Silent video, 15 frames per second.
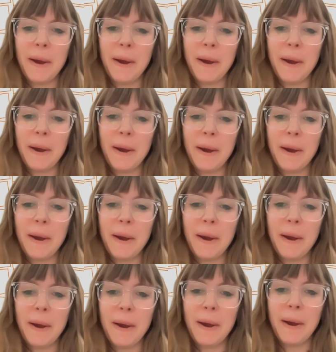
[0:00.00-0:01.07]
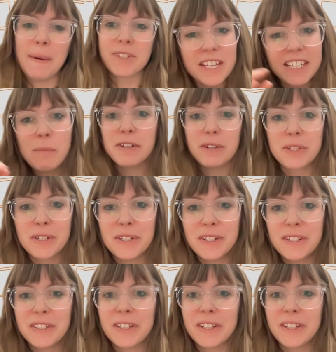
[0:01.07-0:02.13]
So I think it's a little bit of an
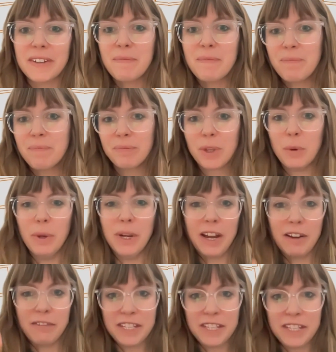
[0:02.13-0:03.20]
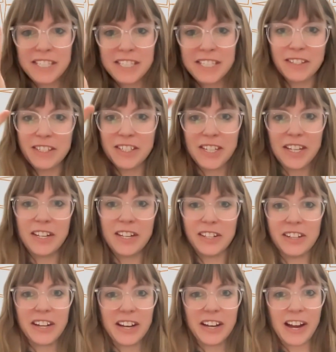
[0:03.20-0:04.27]
illusion that we have this
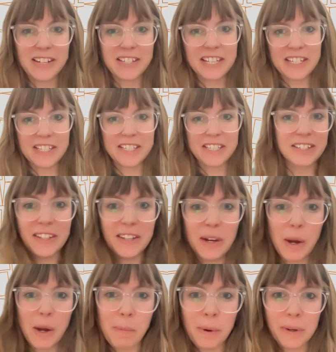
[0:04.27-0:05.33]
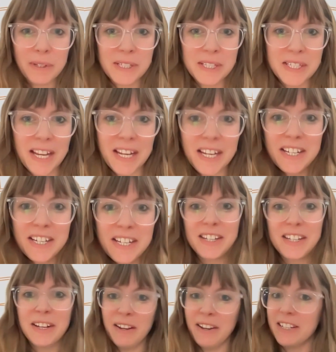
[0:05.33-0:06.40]
singular artist up on stage.